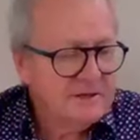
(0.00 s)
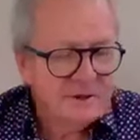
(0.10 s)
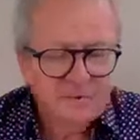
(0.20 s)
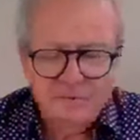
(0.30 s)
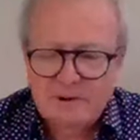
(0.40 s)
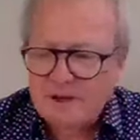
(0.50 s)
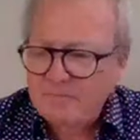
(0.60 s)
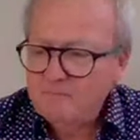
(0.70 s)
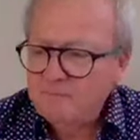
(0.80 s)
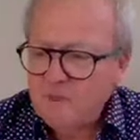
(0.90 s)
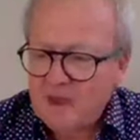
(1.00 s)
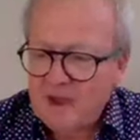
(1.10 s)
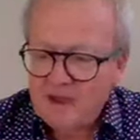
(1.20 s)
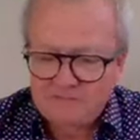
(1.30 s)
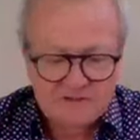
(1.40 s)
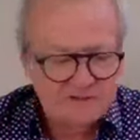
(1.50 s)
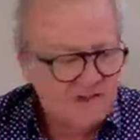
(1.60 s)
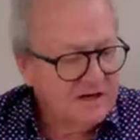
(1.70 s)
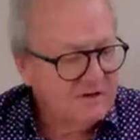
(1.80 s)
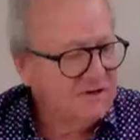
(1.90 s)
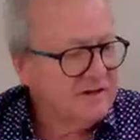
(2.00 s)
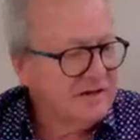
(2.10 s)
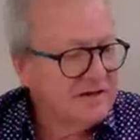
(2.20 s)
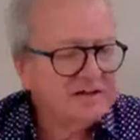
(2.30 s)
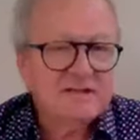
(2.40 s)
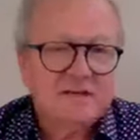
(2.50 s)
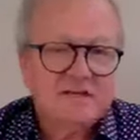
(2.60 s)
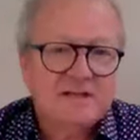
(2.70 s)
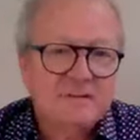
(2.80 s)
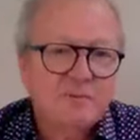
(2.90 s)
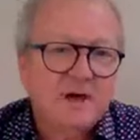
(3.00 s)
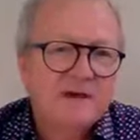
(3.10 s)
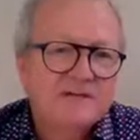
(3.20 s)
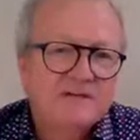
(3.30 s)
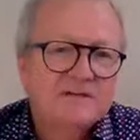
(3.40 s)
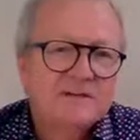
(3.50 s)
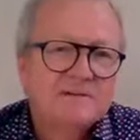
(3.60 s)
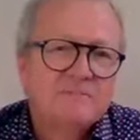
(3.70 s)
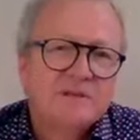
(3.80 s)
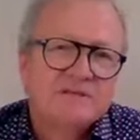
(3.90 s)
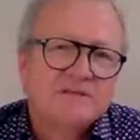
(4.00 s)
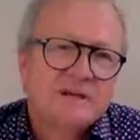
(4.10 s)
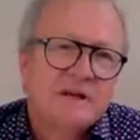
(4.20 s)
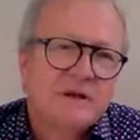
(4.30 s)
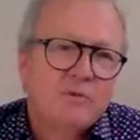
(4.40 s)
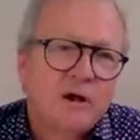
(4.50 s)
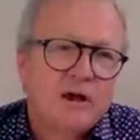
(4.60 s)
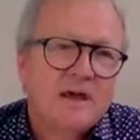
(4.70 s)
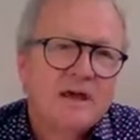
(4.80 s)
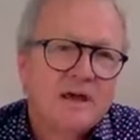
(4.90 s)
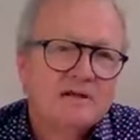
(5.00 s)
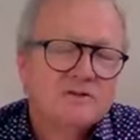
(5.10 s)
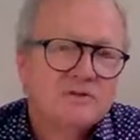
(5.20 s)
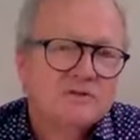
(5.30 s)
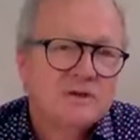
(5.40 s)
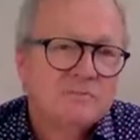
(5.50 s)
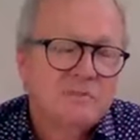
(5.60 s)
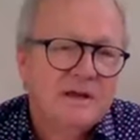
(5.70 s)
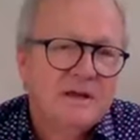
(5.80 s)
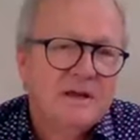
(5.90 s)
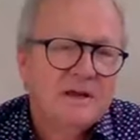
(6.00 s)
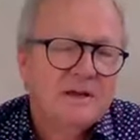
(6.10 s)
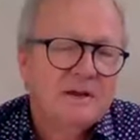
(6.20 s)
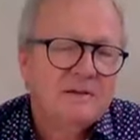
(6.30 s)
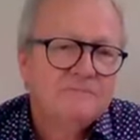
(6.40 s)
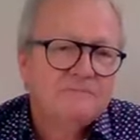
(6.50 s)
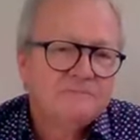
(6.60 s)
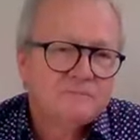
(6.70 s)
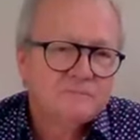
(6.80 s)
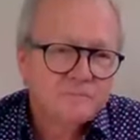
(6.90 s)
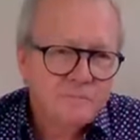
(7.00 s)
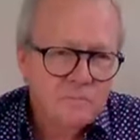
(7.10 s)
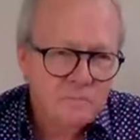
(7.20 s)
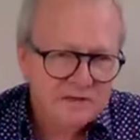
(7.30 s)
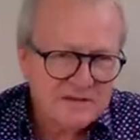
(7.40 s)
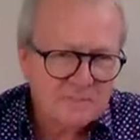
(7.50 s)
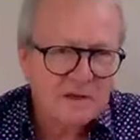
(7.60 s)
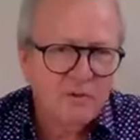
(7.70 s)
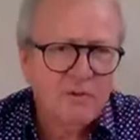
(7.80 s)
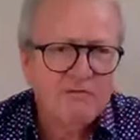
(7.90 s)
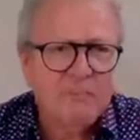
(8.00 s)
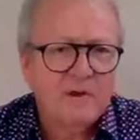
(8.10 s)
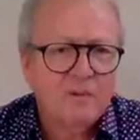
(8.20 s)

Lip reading: So I've decided to take 6 stemwares. This, in a way, has also been something we've